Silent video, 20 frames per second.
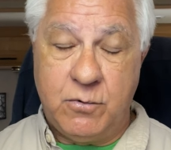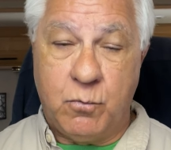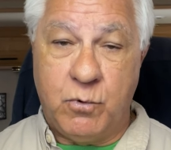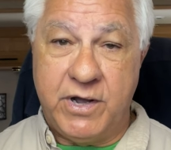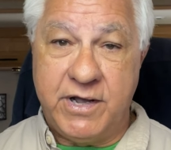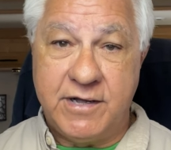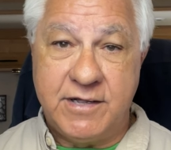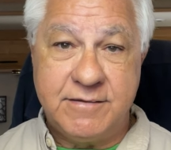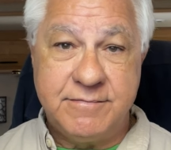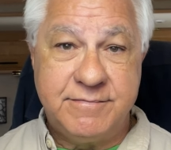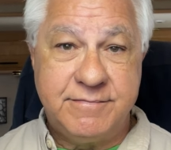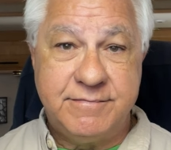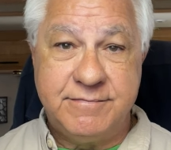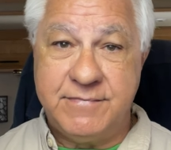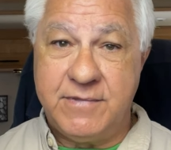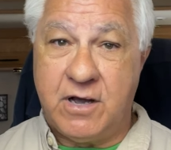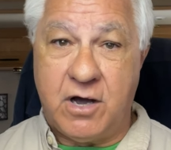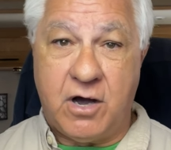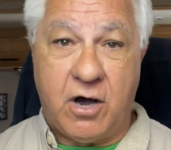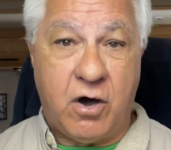well,
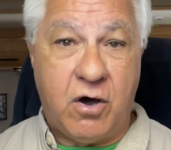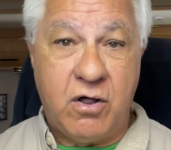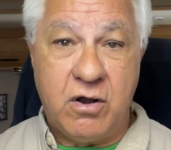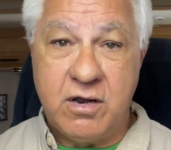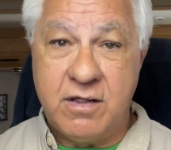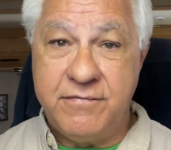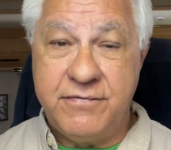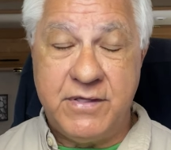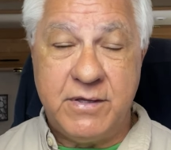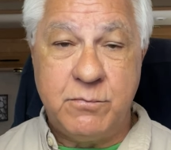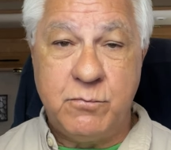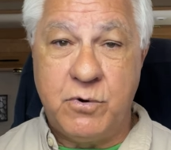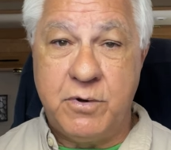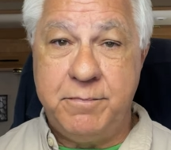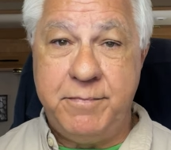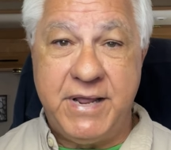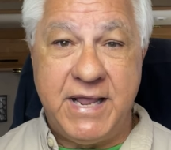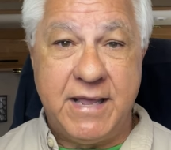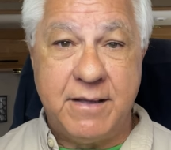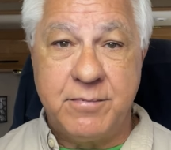all of them
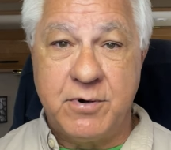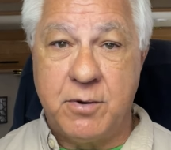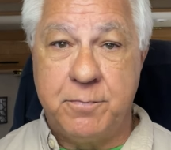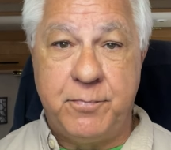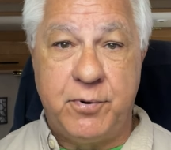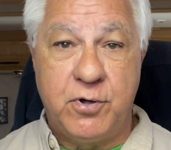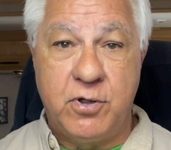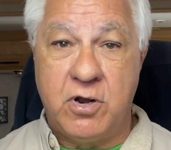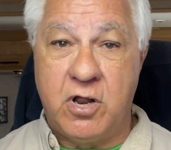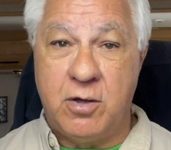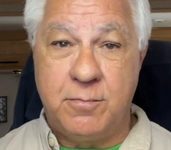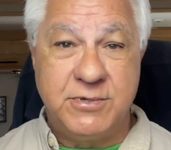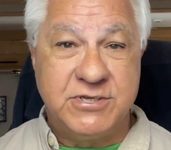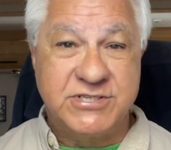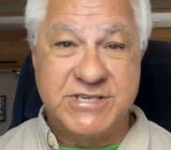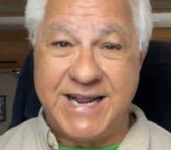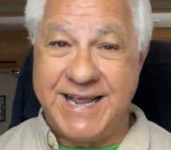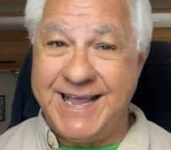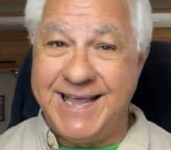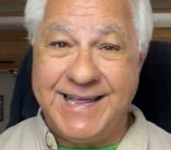would be able to pull
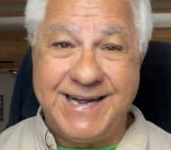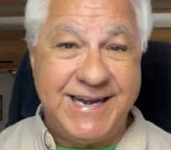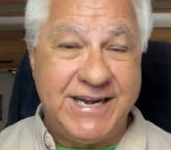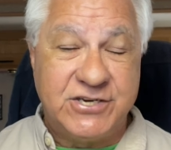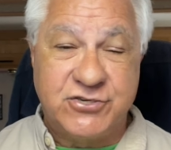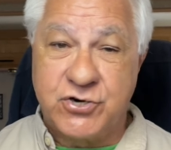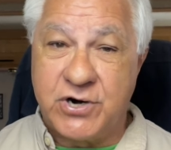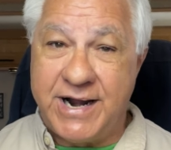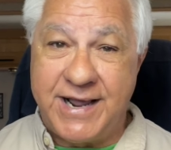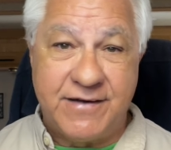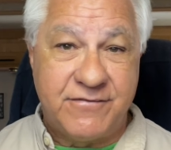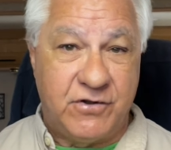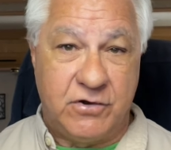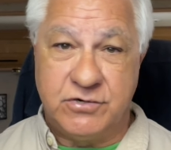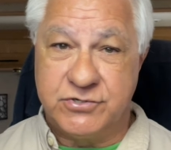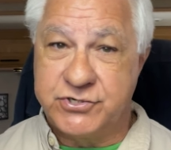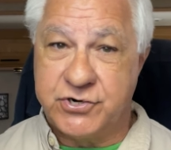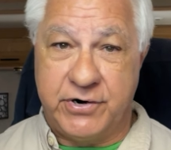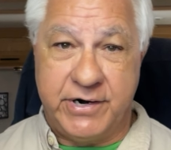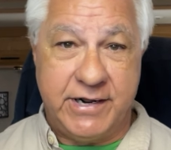almost any
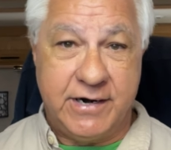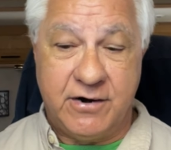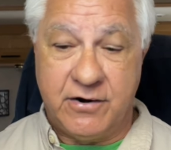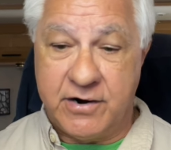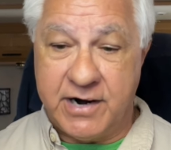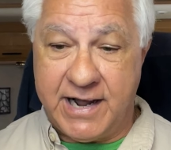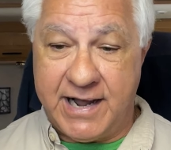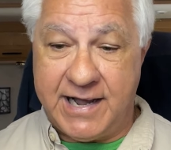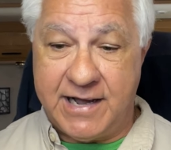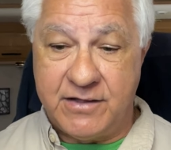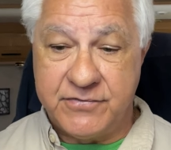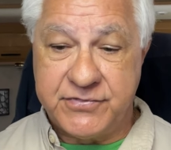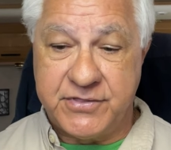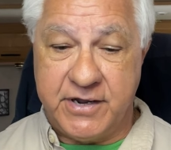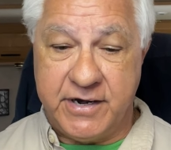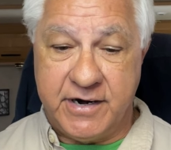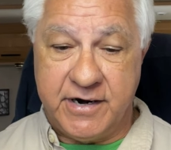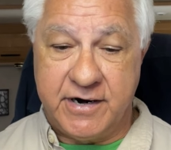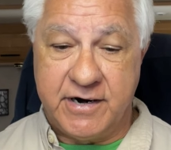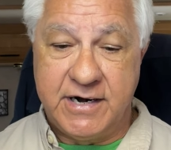travel trailer out
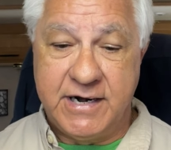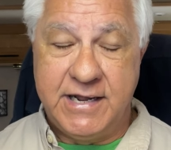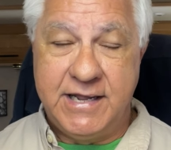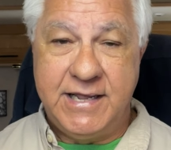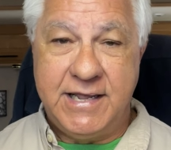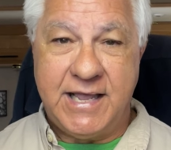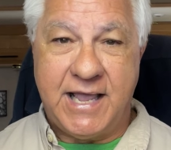there,